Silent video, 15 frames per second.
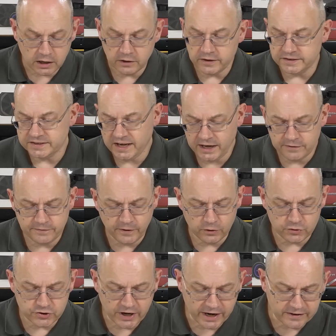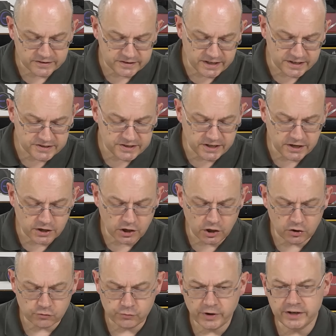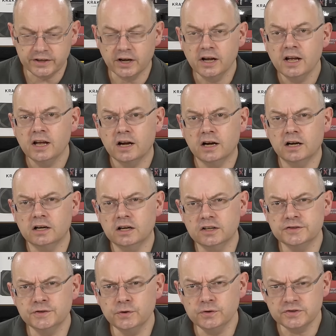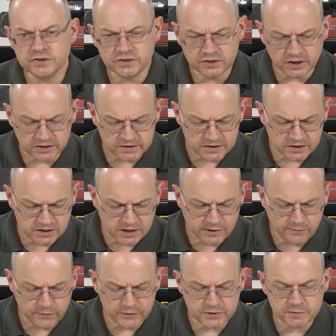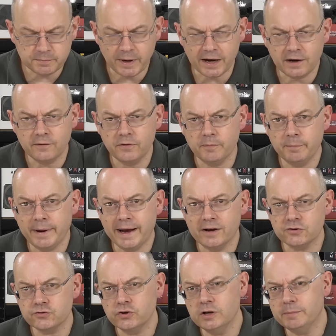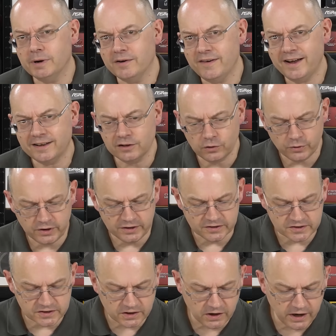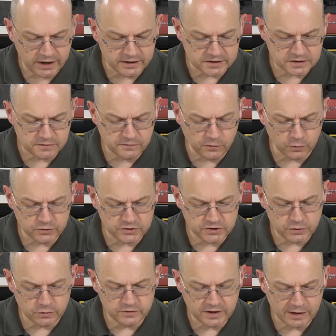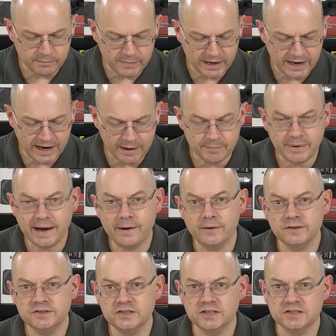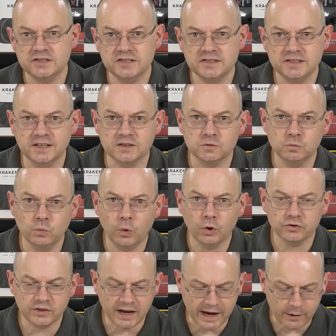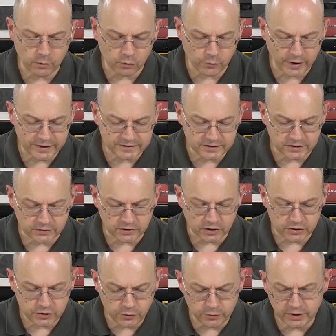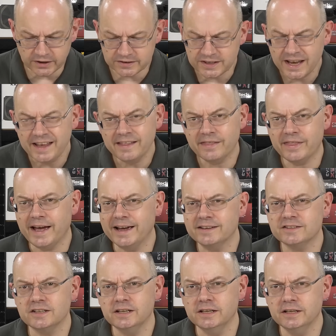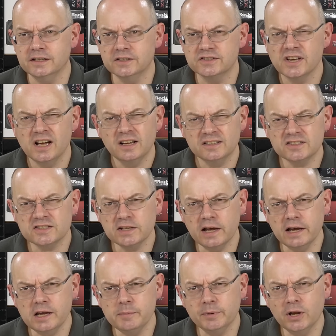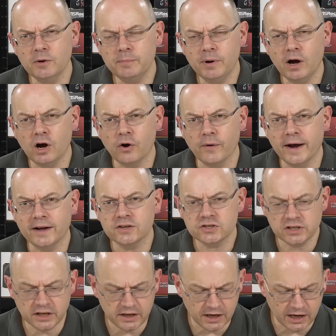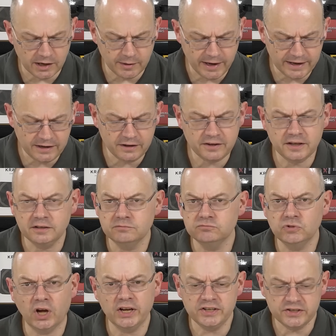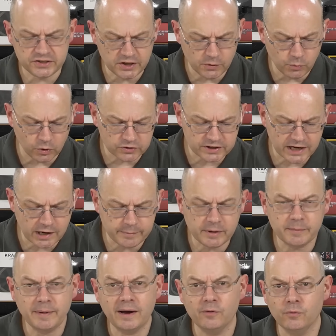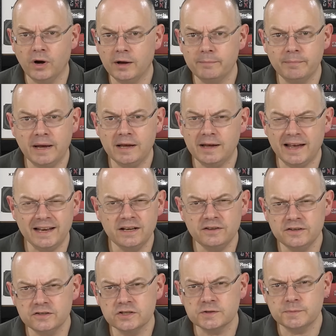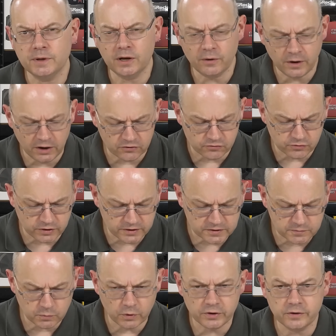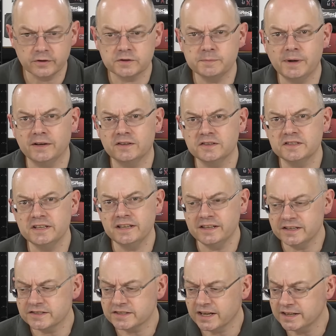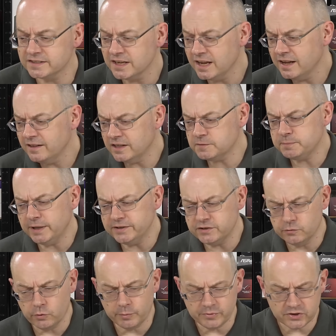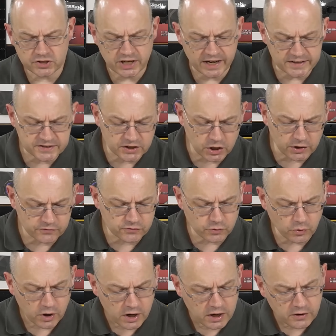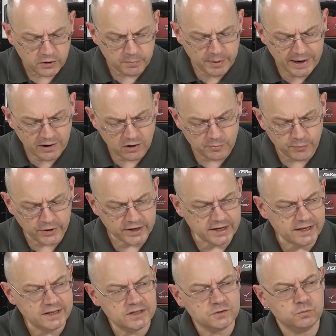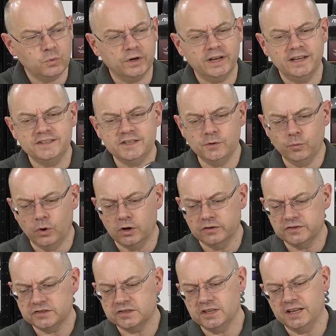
Uh, there's a headphone jack, there's an S D card reader. Uh, Asus doesn't give the spec of the battery, but I've had a look inside. It's a forty-two ten milliamp hour, sixty-six watt hour rated uh, unit. That is slightly below par, actually. Uh, anything ninety watt hour be about right, mate. Anything just below one hundred is what you expect to see these days. There's plenty of room in the chassis after all. The power brick is one hundred eighty watts.